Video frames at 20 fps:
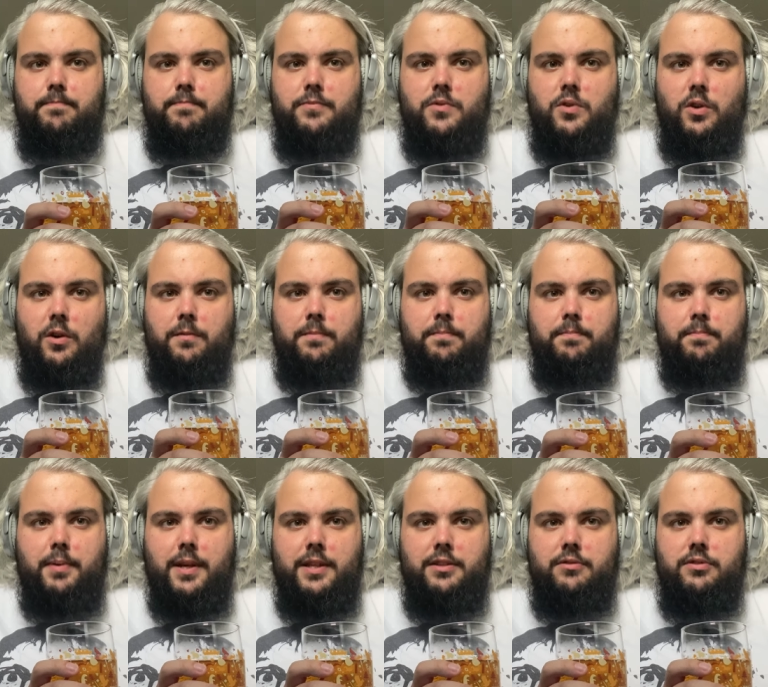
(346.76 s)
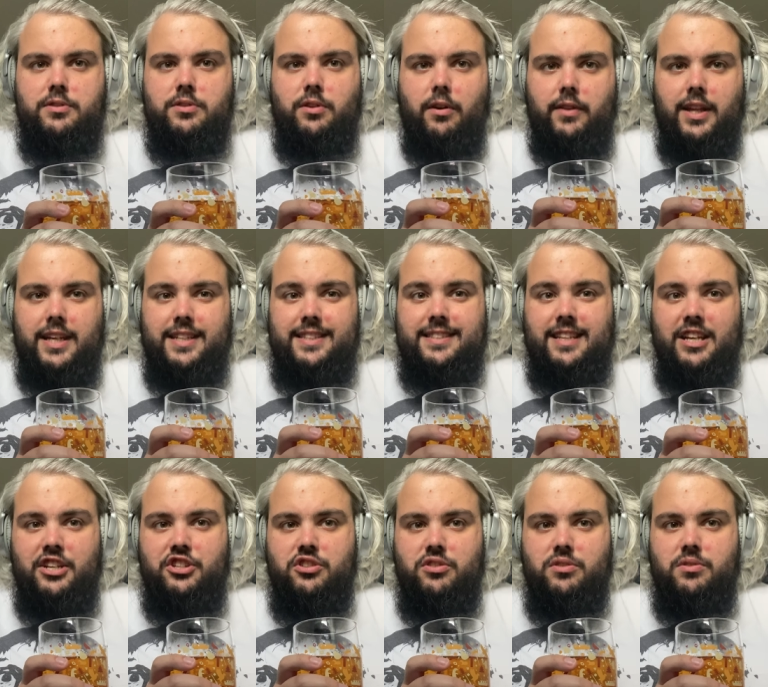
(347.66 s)
sort of better as sort of like
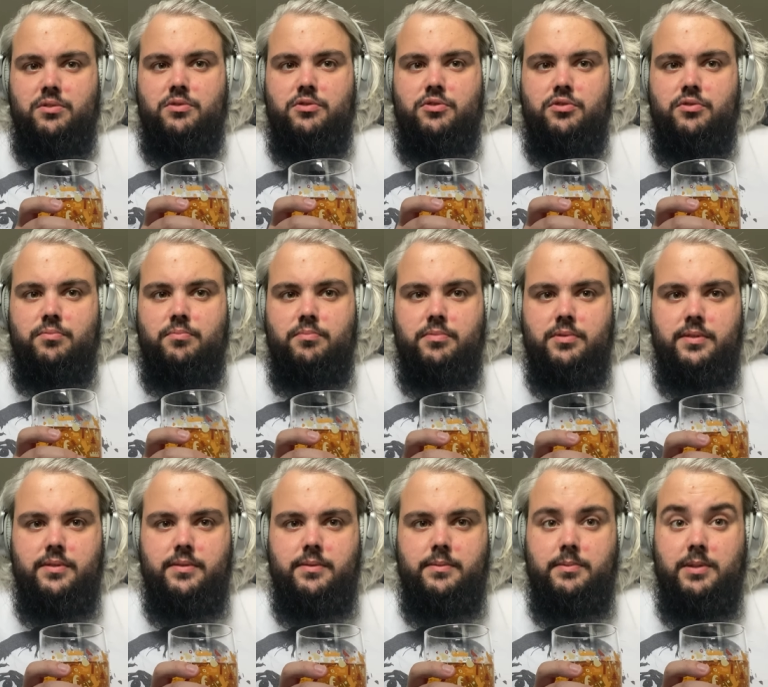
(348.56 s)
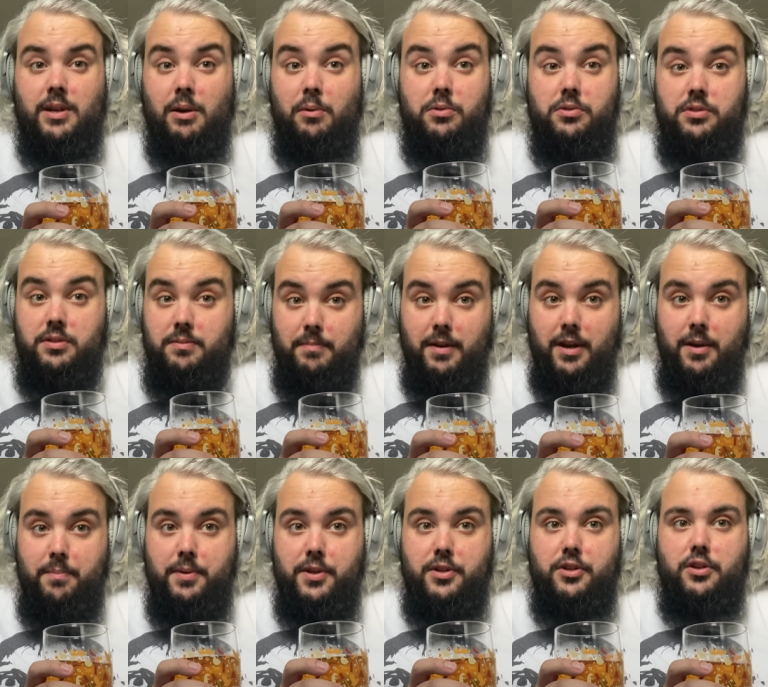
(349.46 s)
session sours, in my
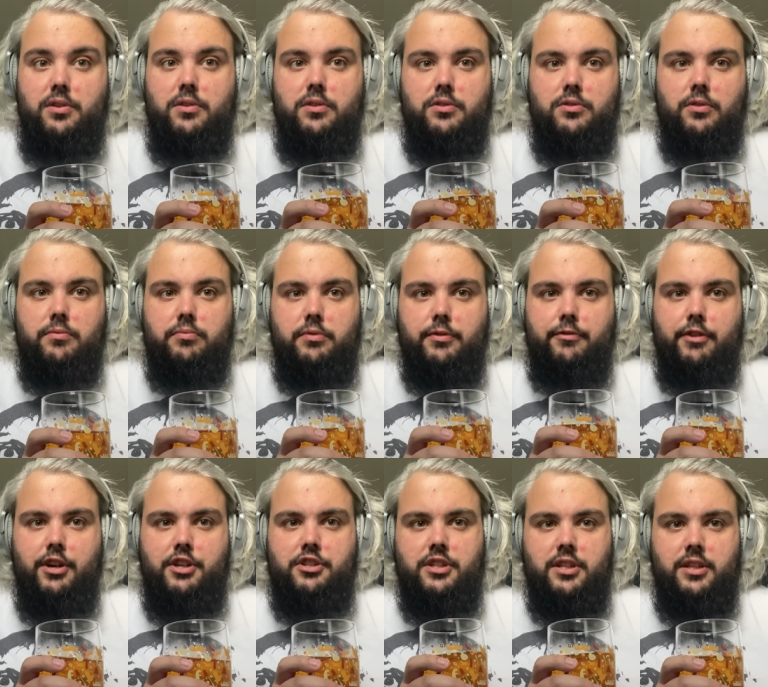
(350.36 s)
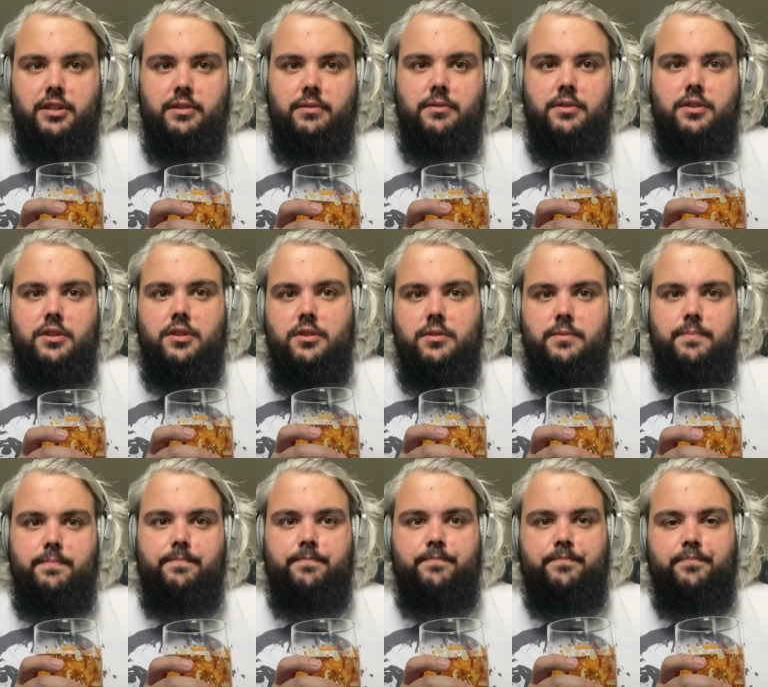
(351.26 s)
opinion, sort of refreshing.
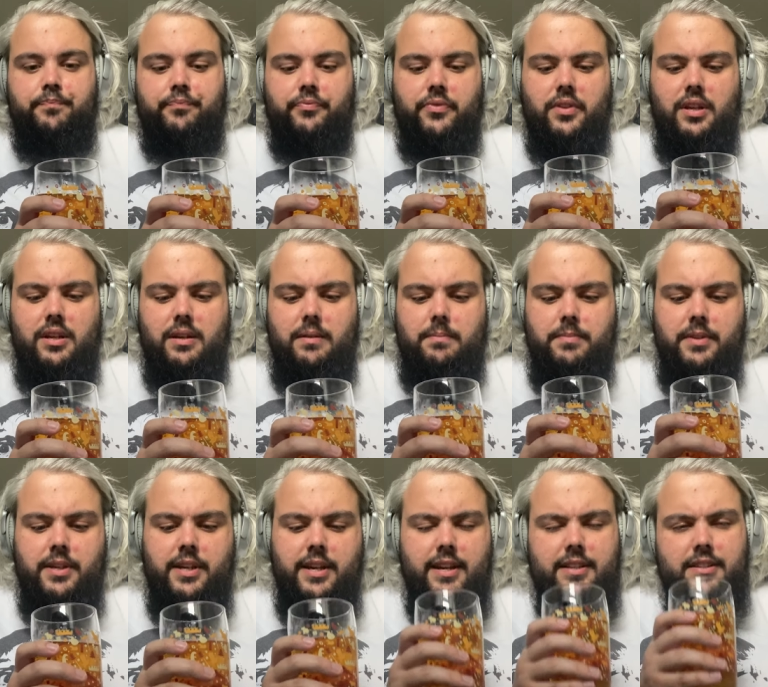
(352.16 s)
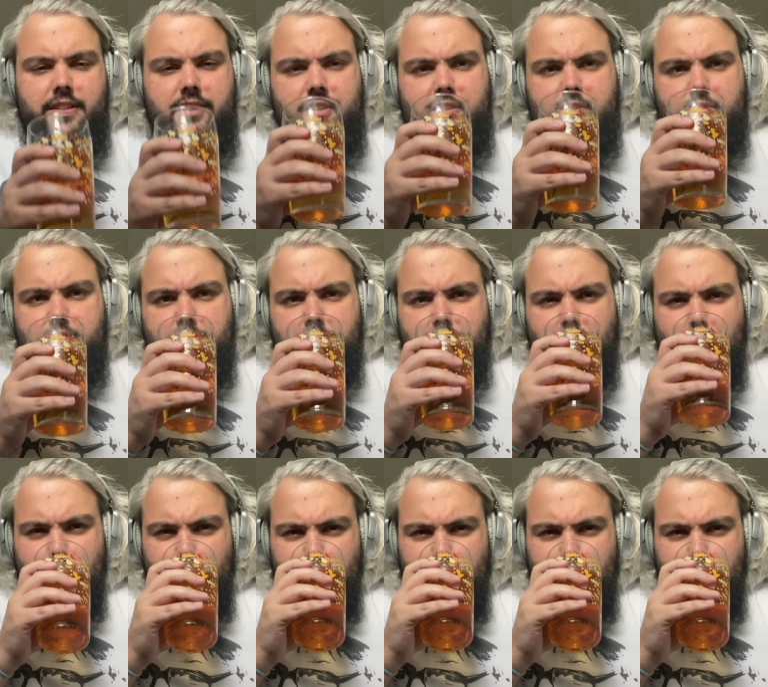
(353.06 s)
Yeah, and this is just